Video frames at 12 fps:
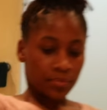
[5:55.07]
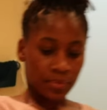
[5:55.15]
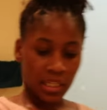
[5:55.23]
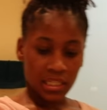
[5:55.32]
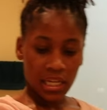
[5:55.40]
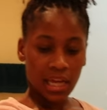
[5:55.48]

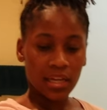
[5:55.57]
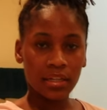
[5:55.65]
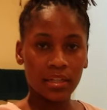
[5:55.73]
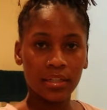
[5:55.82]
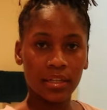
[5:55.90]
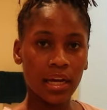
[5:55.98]
there's like
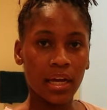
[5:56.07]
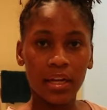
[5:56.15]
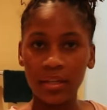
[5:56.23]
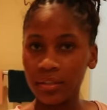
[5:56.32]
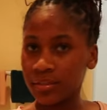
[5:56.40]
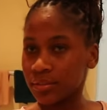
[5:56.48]

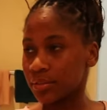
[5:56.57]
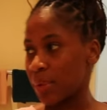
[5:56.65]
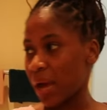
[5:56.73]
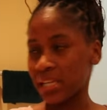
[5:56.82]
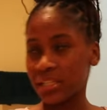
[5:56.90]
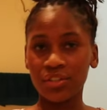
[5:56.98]
a
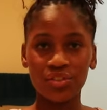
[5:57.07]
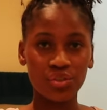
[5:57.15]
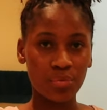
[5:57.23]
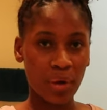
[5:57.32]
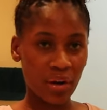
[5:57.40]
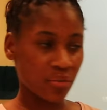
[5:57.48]
passage
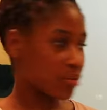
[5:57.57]
to my